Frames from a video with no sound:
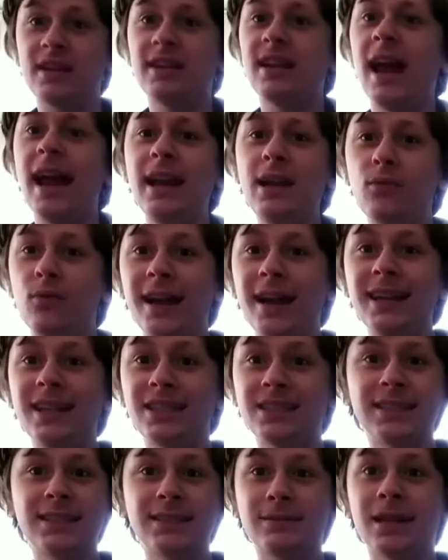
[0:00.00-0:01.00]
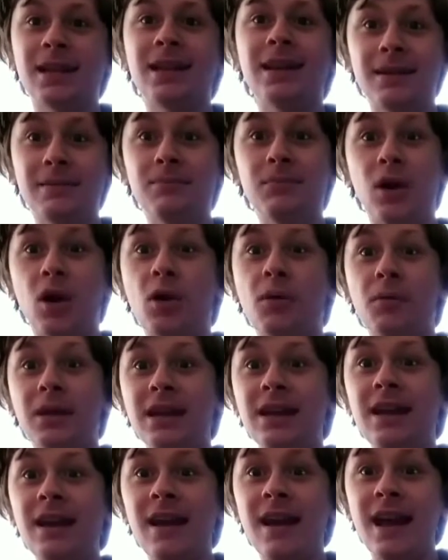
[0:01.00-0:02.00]
anyway, because this
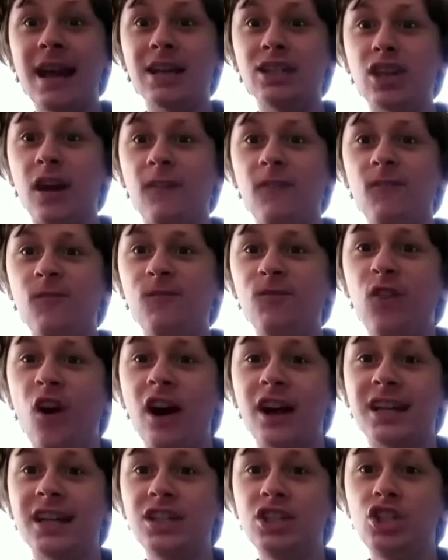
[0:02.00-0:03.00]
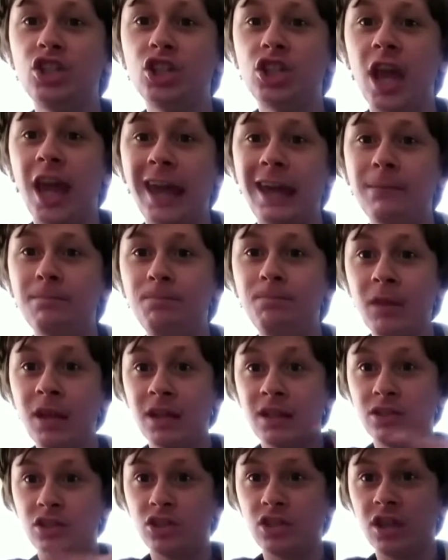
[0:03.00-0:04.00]
movie is a fucking shame
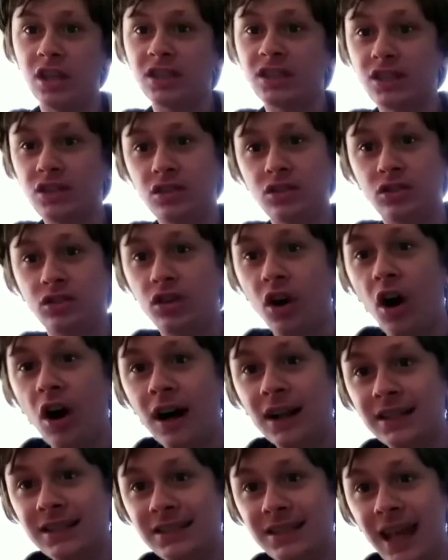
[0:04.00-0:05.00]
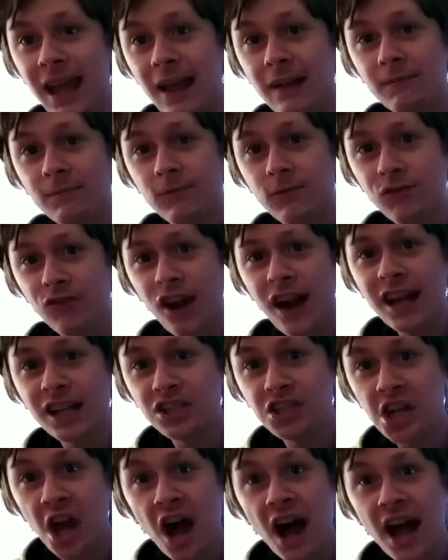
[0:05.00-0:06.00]
to this goddamn
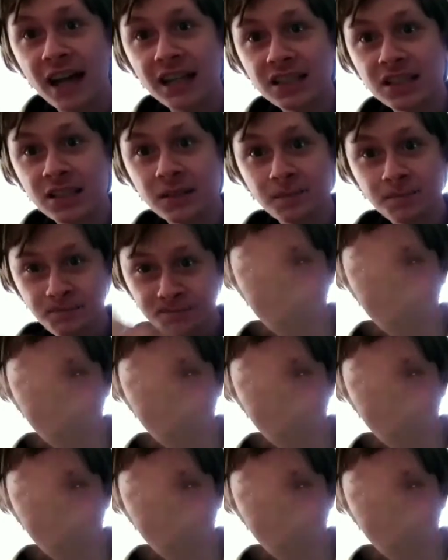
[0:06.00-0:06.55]
franchise.